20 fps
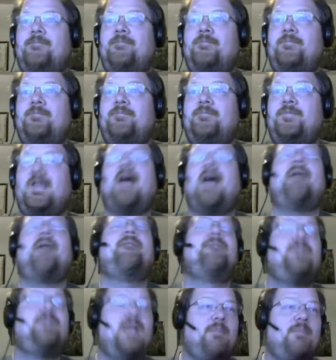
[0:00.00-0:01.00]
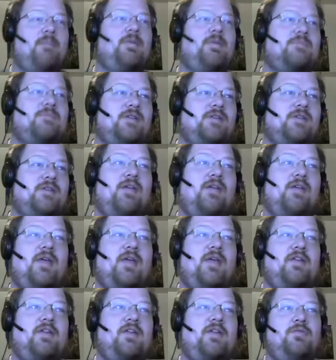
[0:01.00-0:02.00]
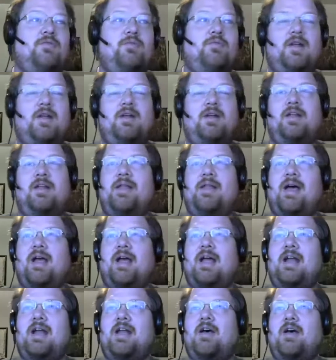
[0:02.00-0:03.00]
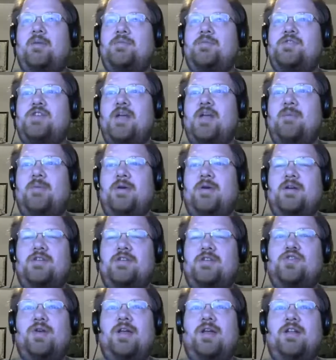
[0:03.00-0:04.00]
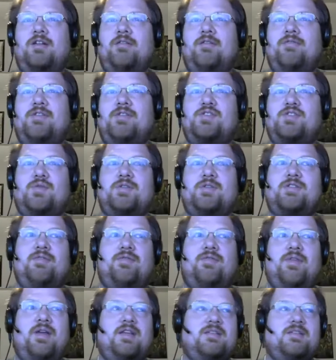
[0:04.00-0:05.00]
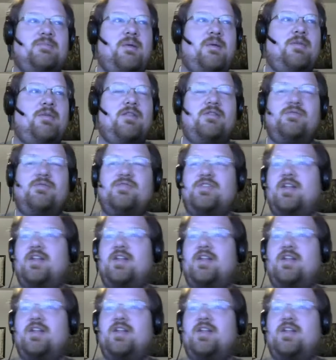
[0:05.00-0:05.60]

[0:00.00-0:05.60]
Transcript: Yeah, it becomes a thing and that kind of helps shape a trend of the sorts of things maybe that you've studied.